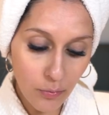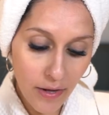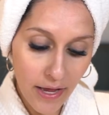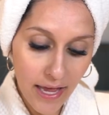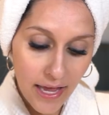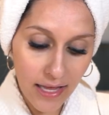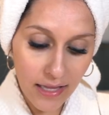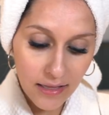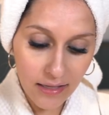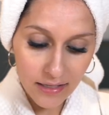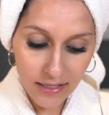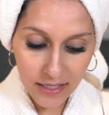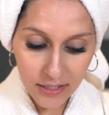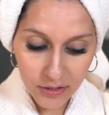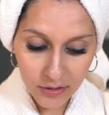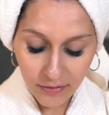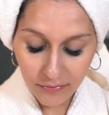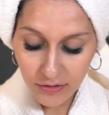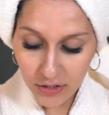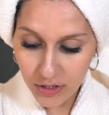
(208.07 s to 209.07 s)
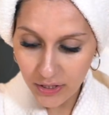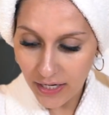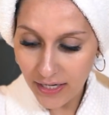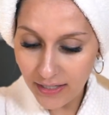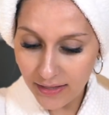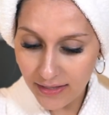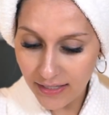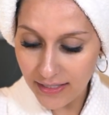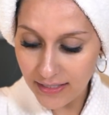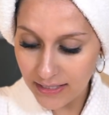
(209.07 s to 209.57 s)
well. And you have to
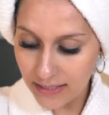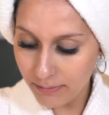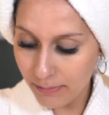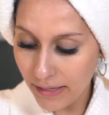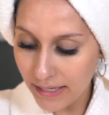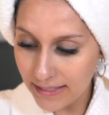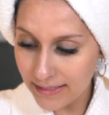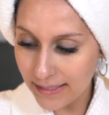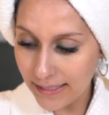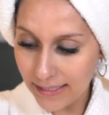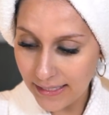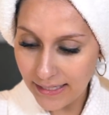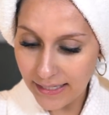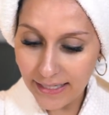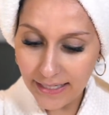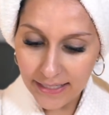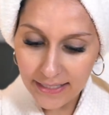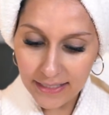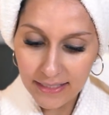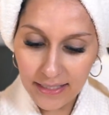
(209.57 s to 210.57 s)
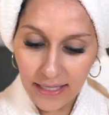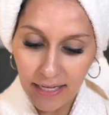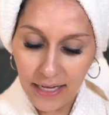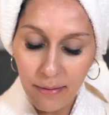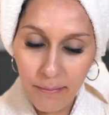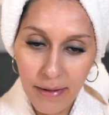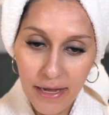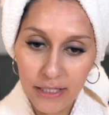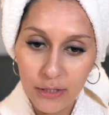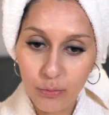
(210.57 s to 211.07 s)
shake this basically like a
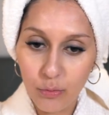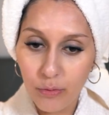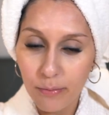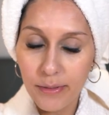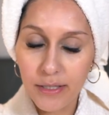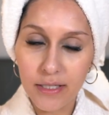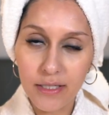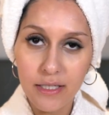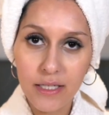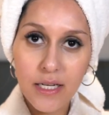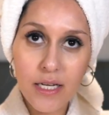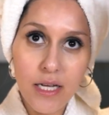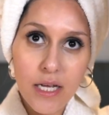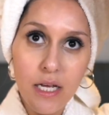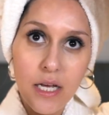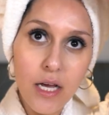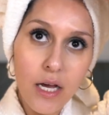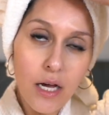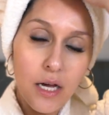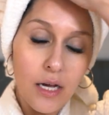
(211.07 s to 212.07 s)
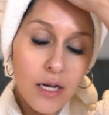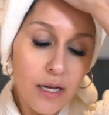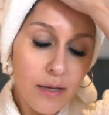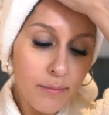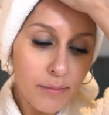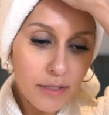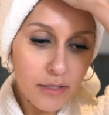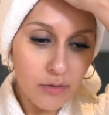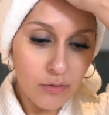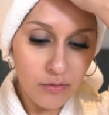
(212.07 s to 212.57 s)
mad woman
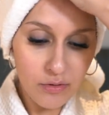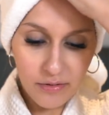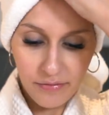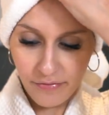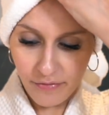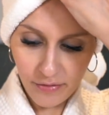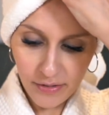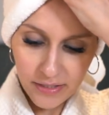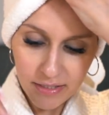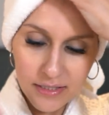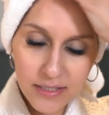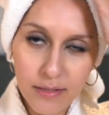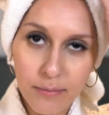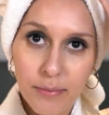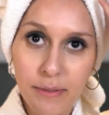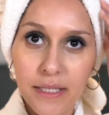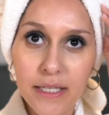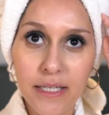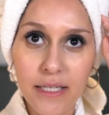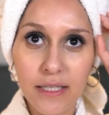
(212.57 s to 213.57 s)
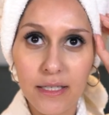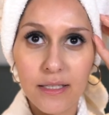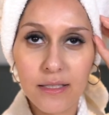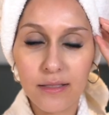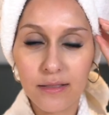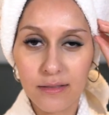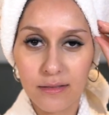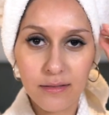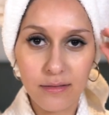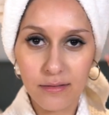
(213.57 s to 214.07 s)
in order for it to be
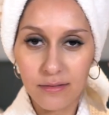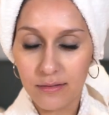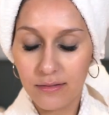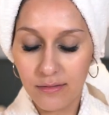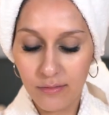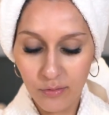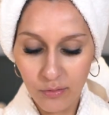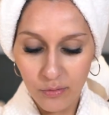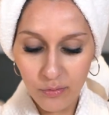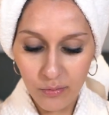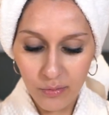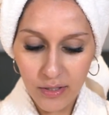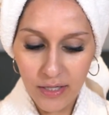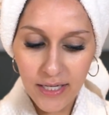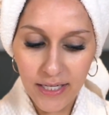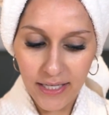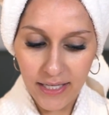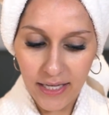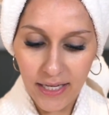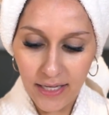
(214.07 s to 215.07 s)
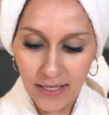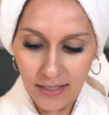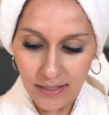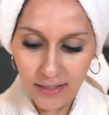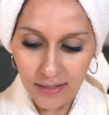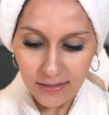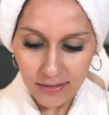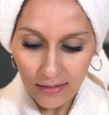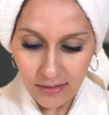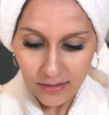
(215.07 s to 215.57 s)
working
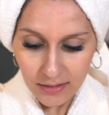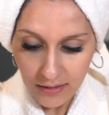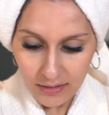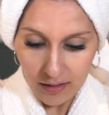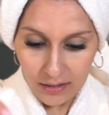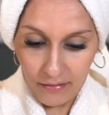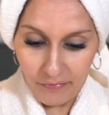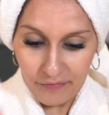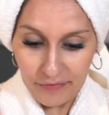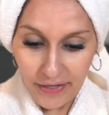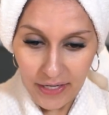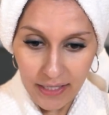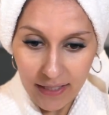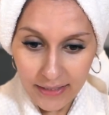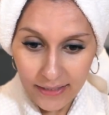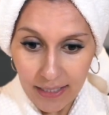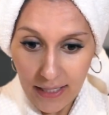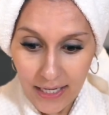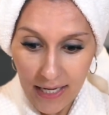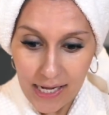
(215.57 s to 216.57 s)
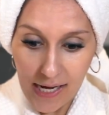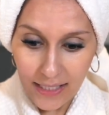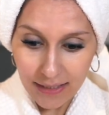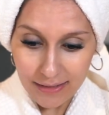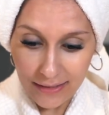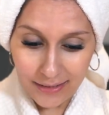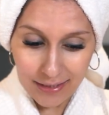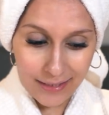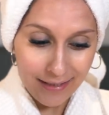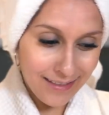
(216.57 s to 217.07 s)
and stuff like
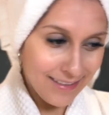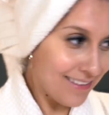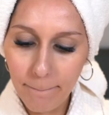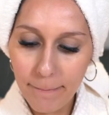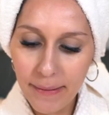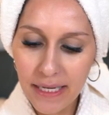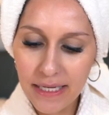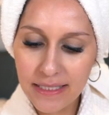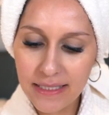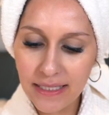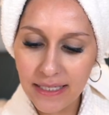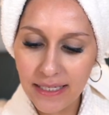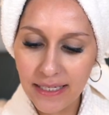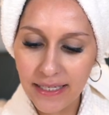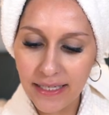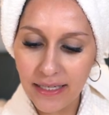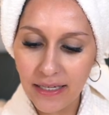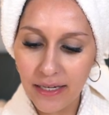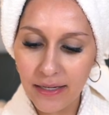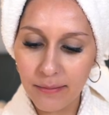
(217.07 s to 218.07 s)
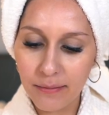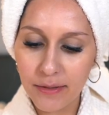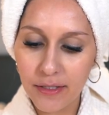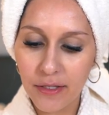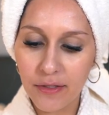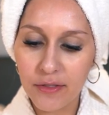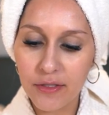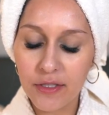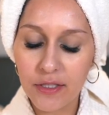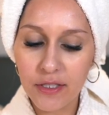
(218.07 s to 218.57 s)
that. Basically, I'm
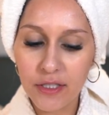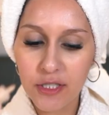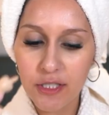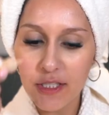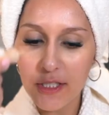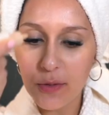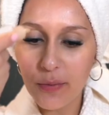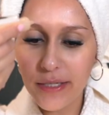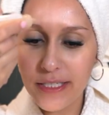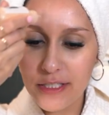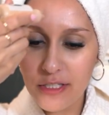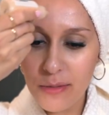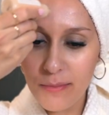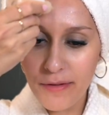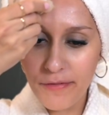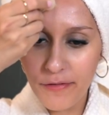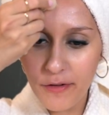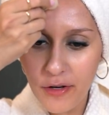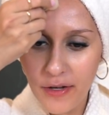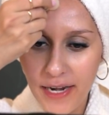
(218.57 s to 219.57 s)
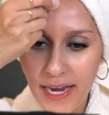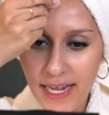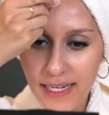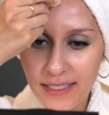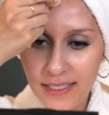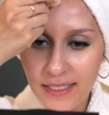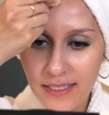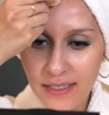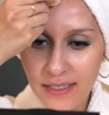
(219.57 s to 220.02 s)
going to just squeeze it on my forehead